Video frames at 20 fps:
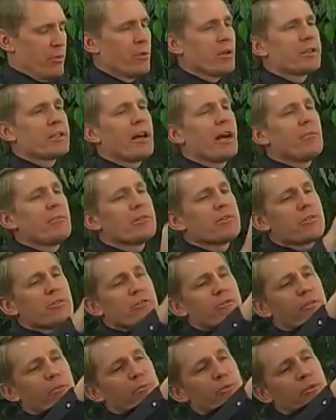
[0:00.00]
Pool time. This
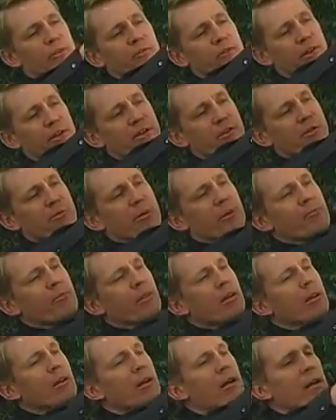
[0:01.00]
is used for pool filters,
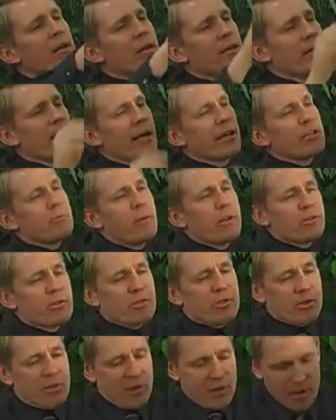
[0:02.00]
but
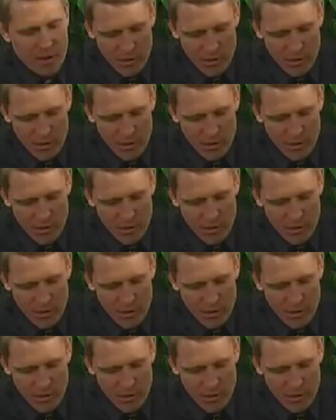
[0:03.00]
diatomaceous